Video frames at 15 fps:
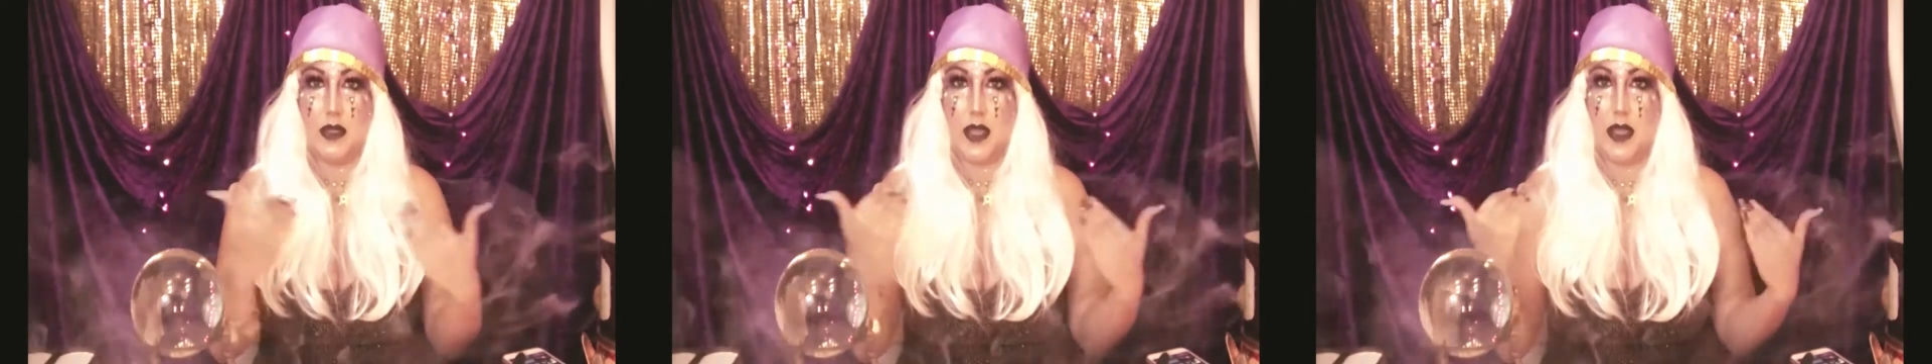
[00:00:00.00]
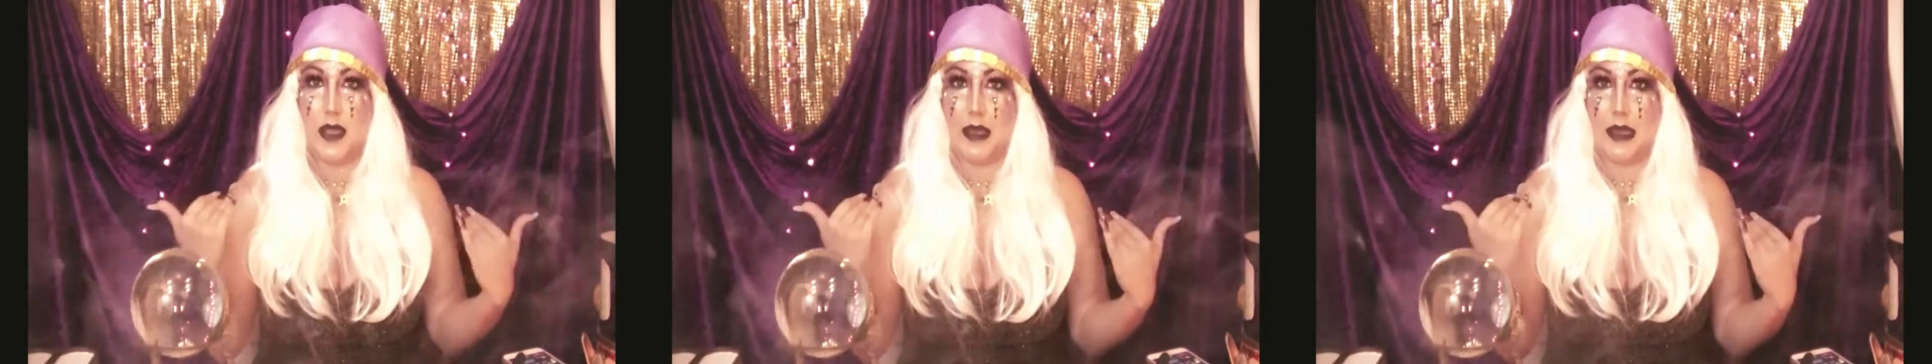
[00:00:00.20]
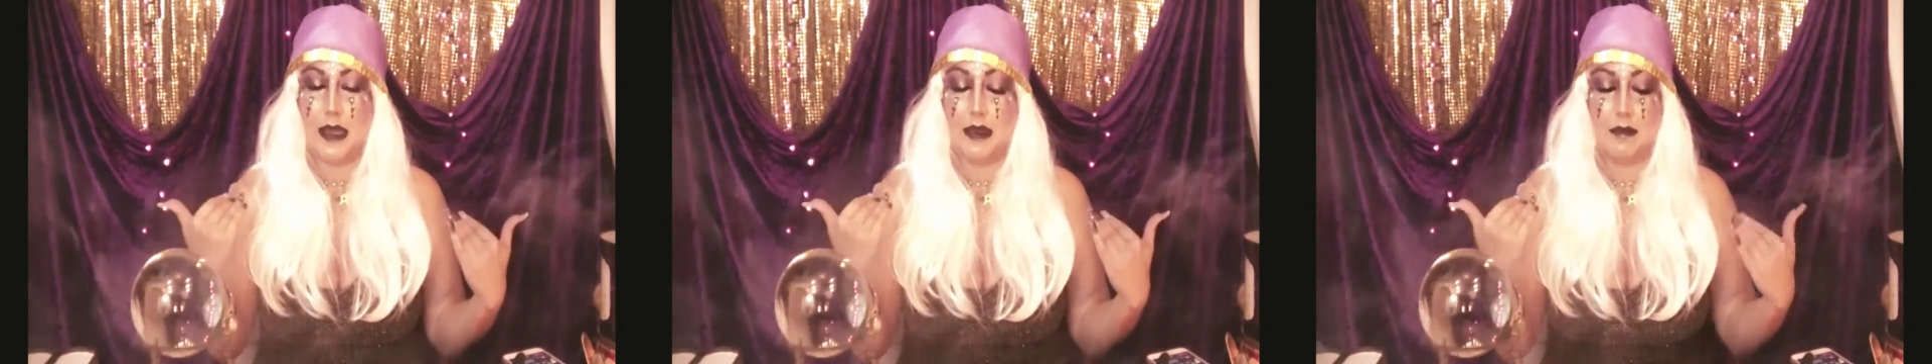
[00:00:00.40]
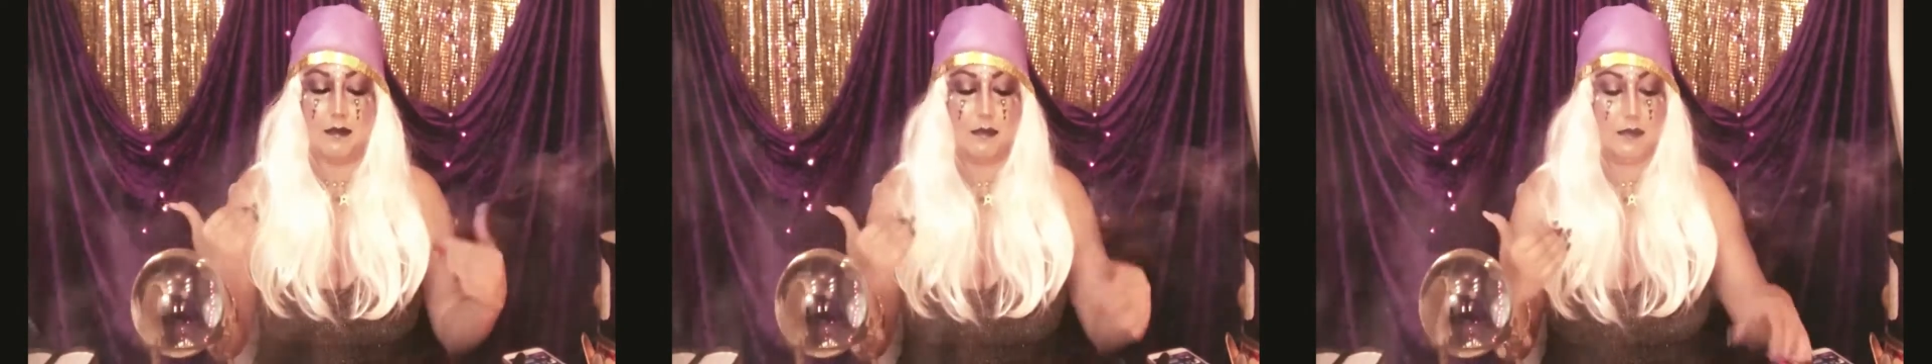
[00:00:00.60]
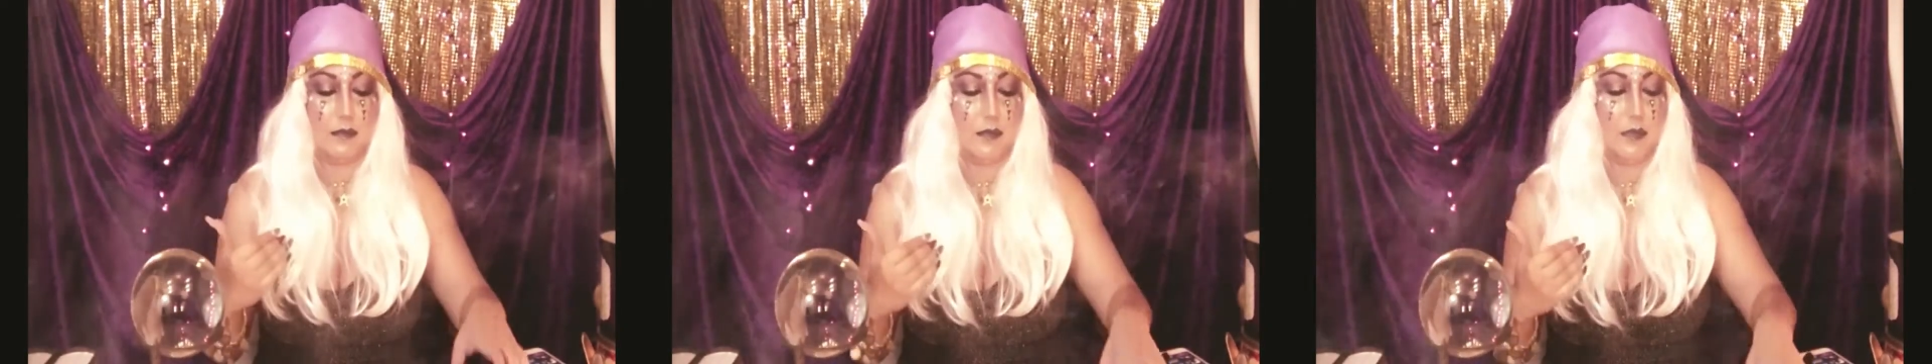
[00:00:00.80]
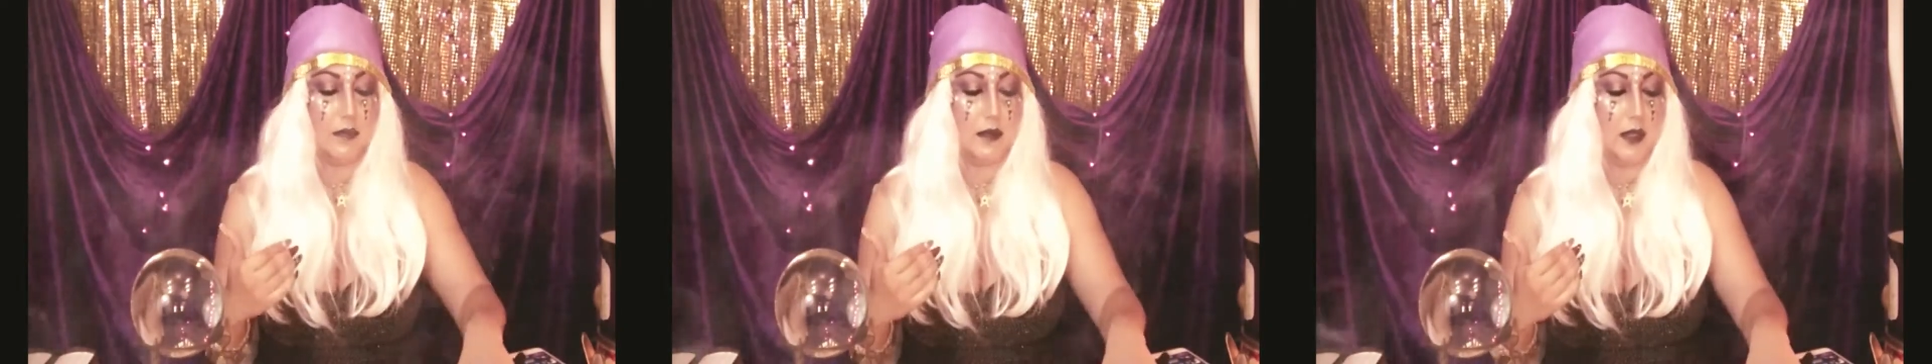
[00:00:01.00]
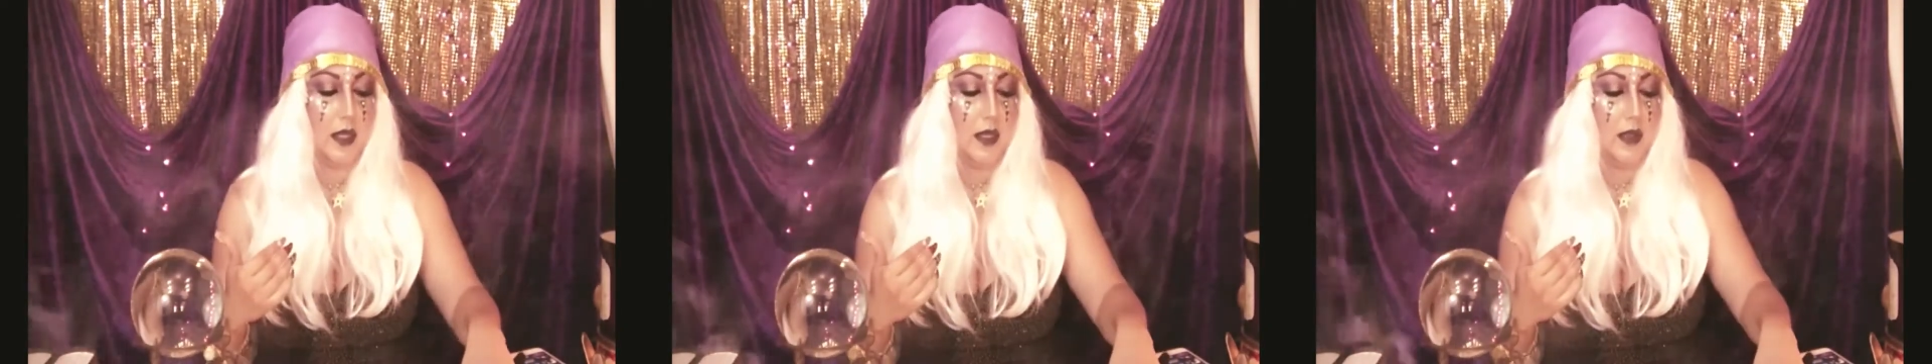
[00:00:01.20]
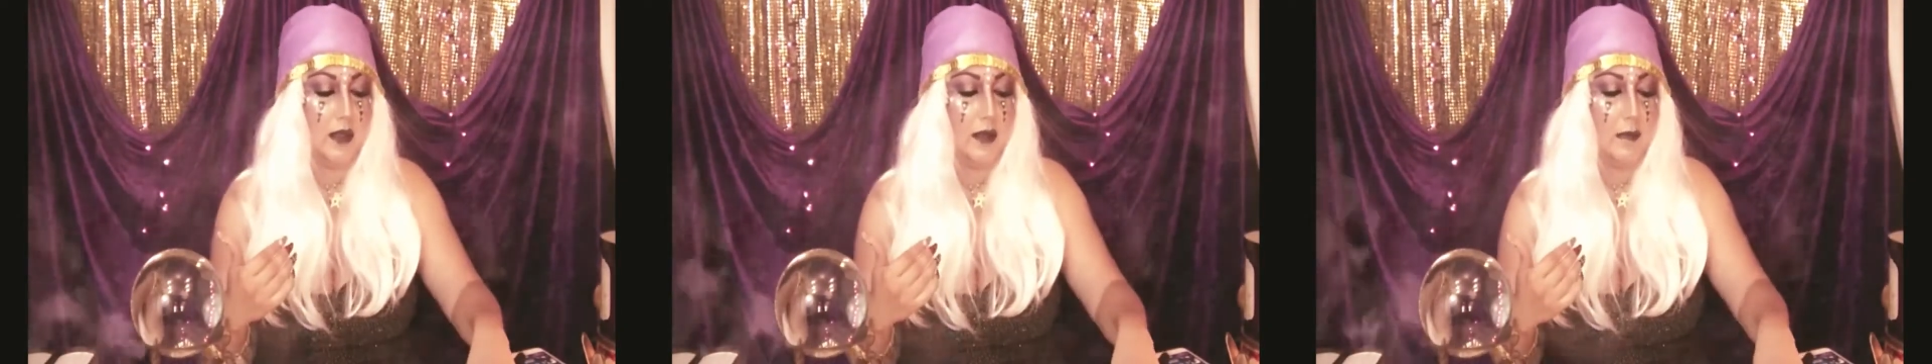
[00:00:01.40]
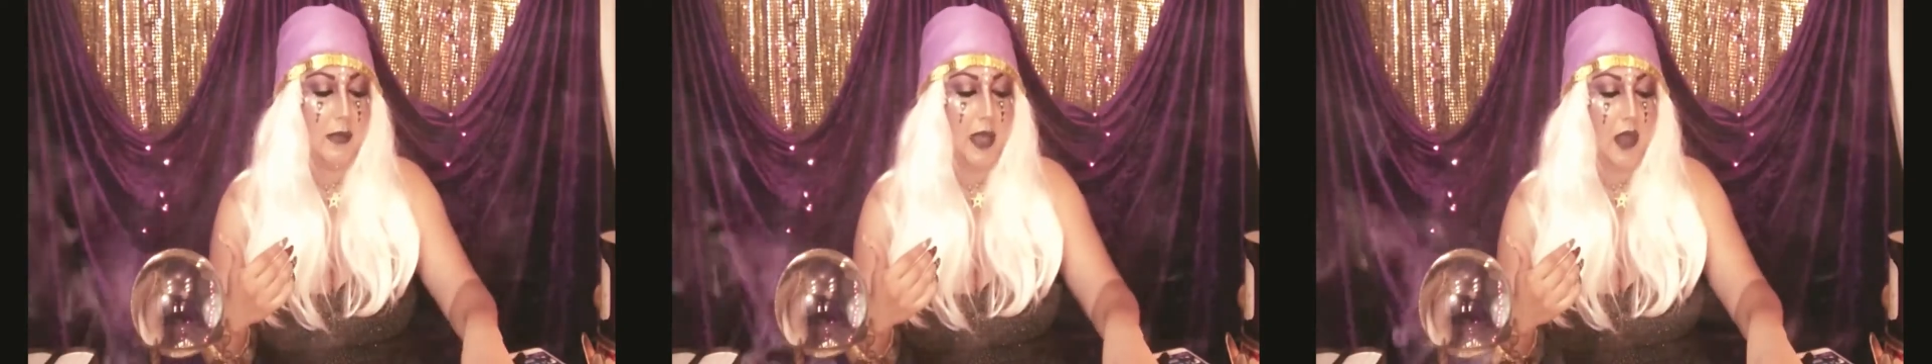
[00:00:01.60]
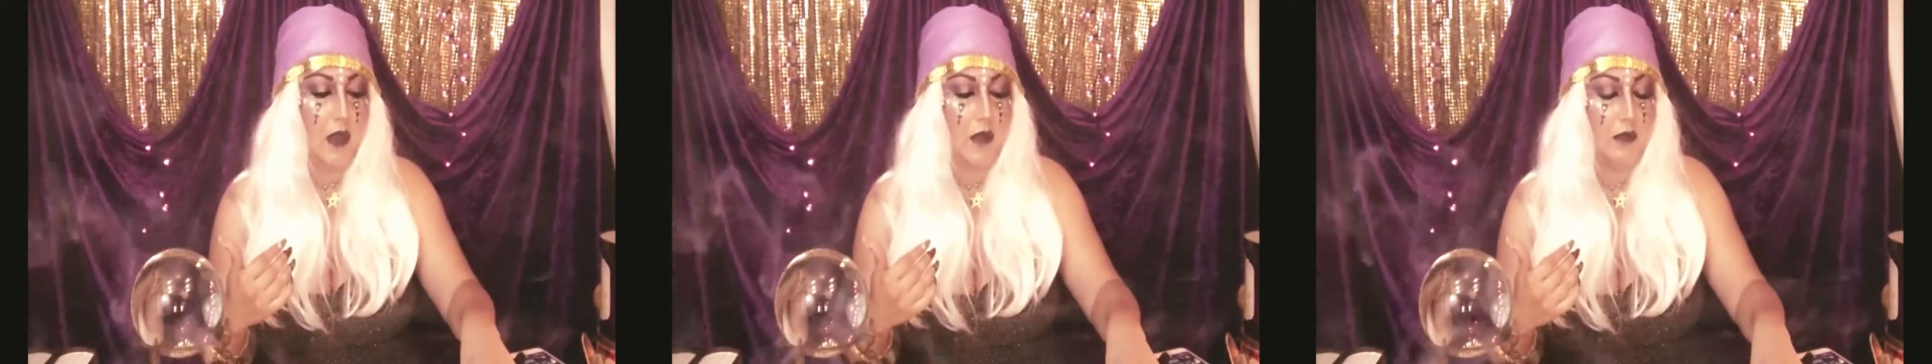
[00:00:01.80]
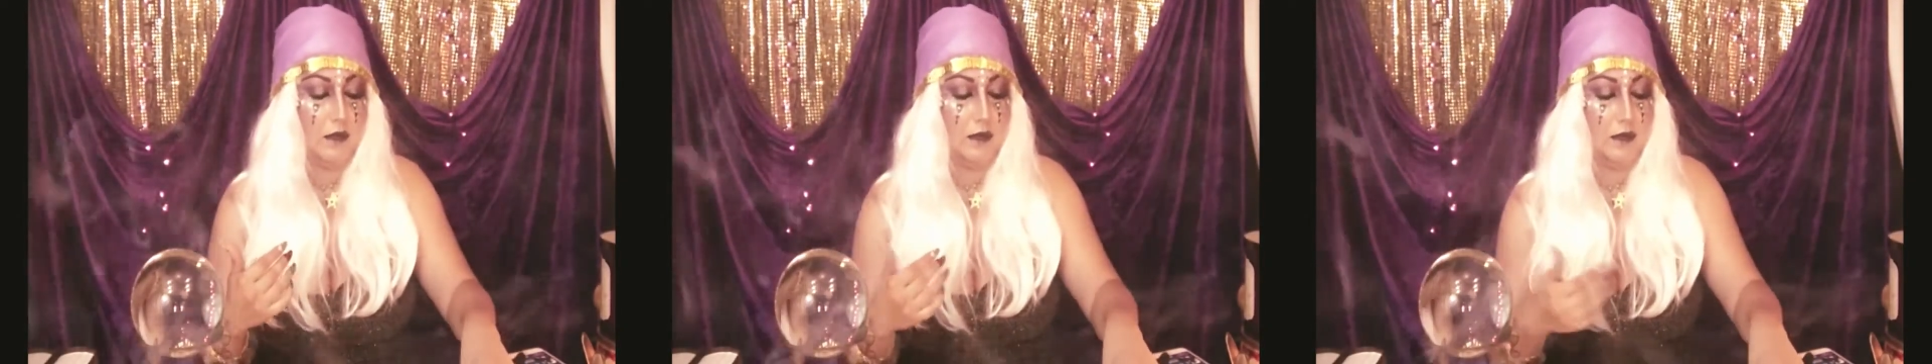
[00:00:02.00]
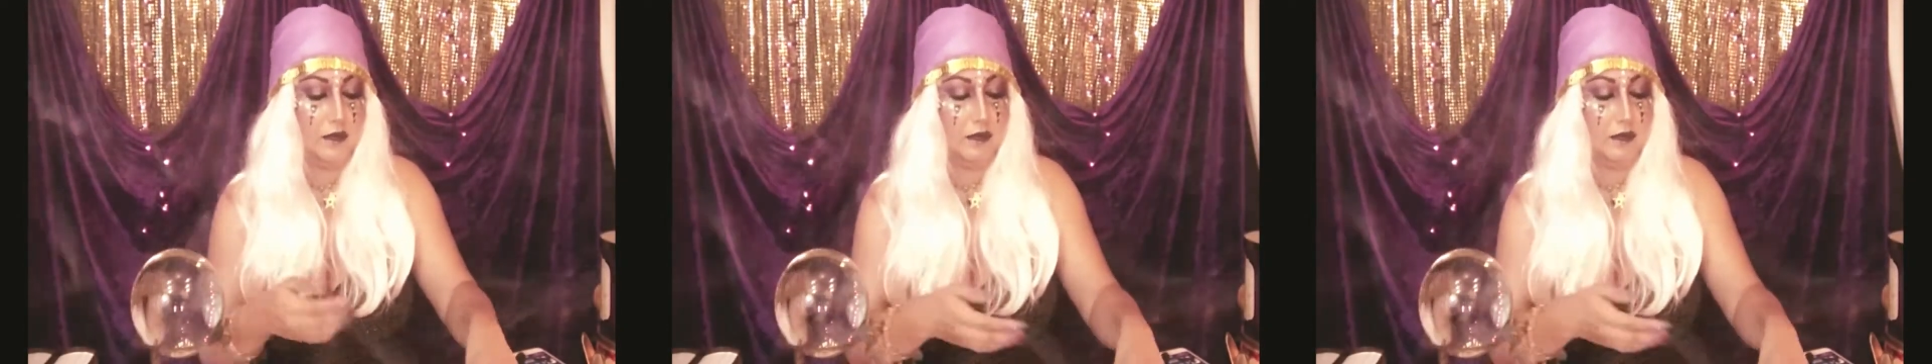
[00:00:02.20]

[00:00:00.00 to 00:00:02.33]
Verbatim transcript: like cutting them out.